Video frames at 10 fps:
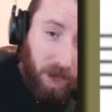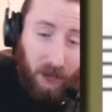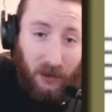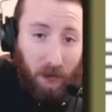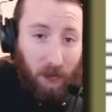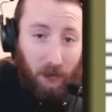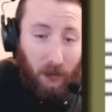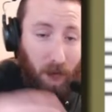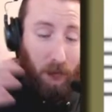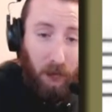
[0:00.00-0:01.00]
either
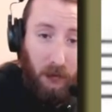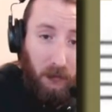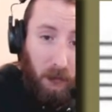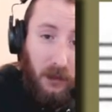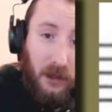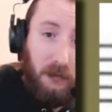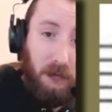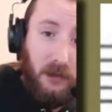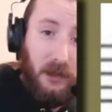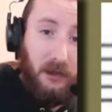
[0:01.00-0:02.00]
from learning from classical
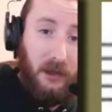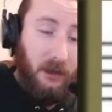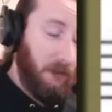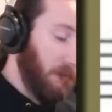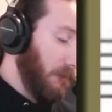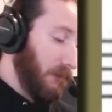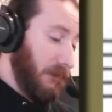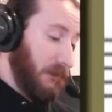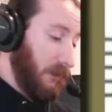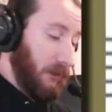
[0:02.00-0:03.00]
technique or
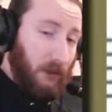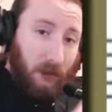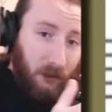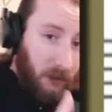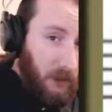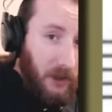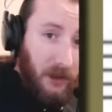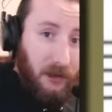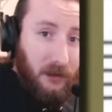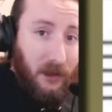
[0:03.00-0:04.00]
just
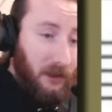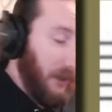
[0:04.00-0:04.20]
in technique